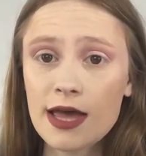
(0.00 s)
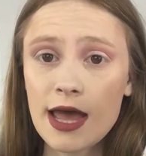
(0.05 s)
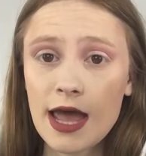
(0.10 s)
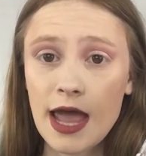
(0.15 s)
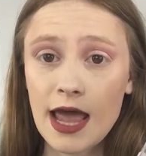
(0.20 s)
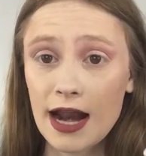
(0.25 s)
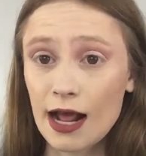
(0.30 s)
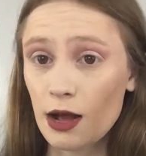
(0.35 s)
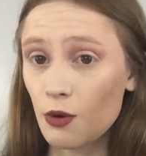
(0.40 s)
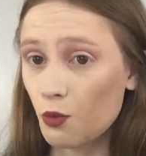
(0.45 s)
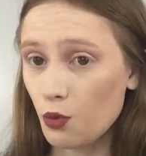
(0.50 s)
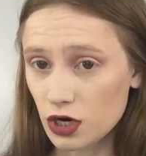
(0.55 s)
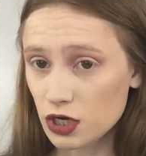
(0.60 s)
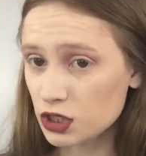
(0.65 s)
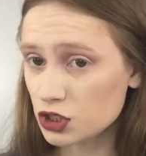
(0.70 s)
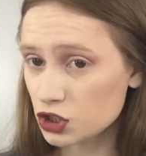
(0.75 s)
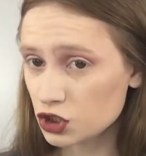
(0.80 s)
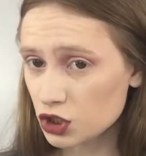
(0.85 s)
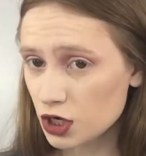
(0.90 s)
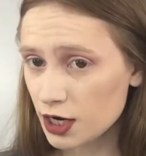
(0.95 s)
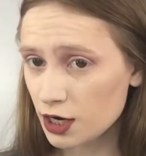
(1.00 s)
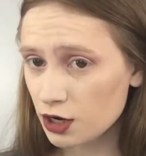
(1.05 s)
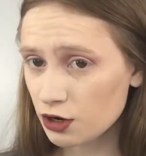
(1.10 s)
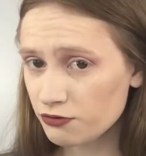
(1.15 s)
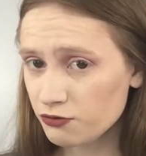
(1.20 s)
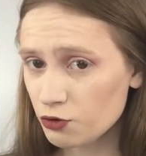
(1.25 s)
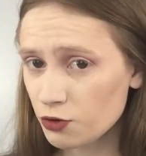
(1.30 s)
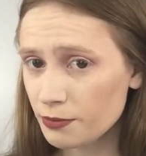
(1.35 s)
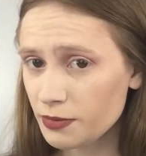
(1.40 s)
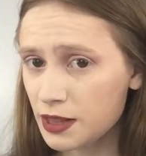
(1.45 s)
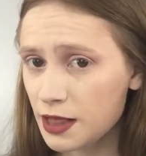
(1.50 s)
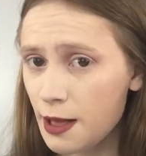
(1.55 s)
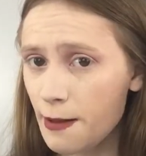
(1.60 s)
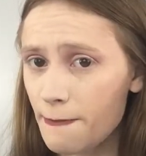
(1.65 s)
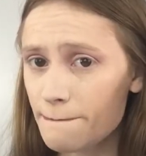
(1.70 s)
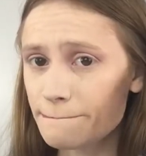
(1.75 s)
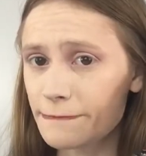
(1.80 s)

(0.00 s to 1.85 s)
and I wanted to try her formula,